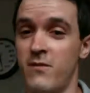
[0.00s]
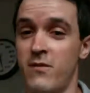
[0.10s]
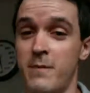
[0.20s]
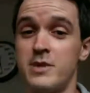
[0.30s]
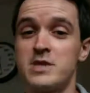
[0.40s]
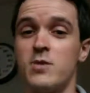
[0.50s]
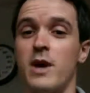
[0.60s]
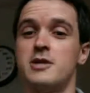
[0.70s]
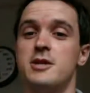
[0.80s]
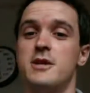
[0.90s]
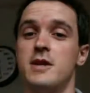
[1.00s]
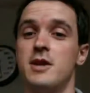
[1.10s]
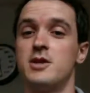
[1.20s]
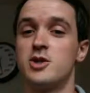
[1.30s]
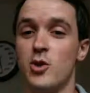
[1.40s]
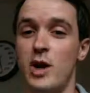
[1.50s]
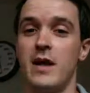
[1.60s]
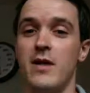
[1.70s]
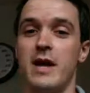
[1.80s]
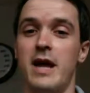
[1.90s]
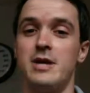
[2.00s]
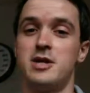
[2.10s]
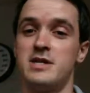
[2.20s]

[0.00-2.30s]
flip the switch to constrained delegation,